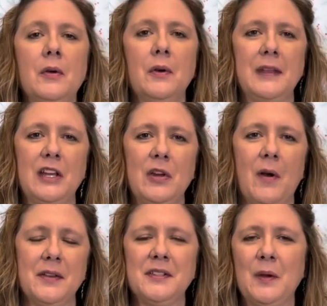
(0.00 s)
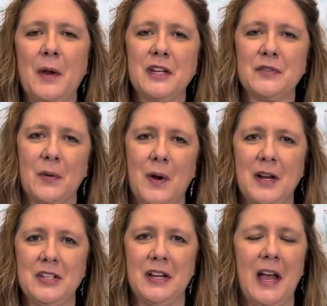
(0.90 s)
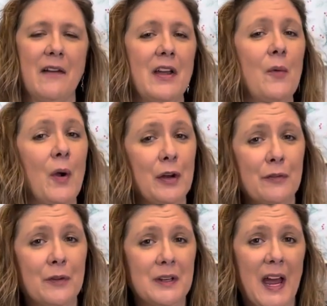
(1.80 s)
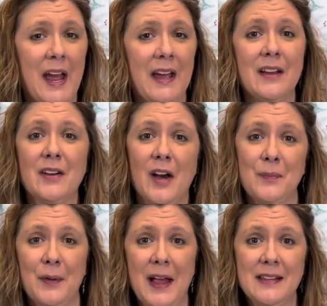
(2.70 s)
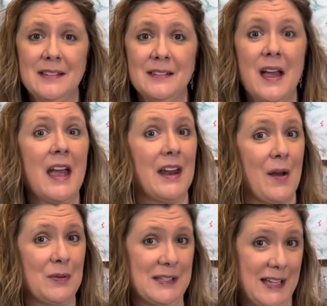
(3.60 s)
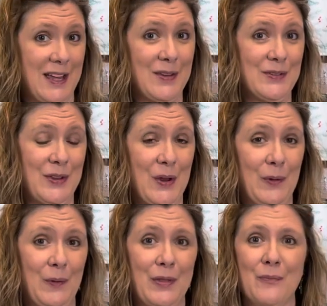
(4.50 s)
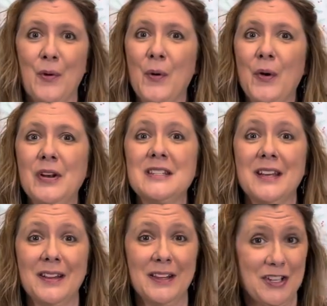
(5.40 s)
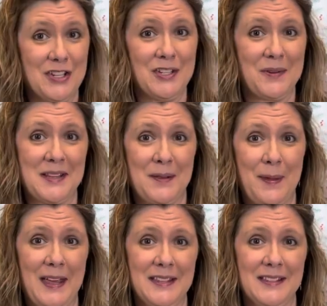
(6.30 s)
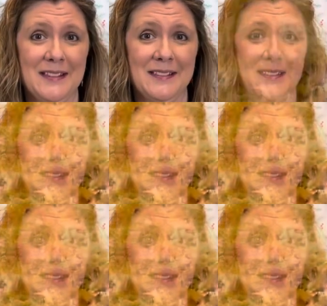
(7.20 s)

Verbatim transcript: Well, thank you all so much for watching. Have a wonderful day. God bless, and I will see you soon with more delicious recipes.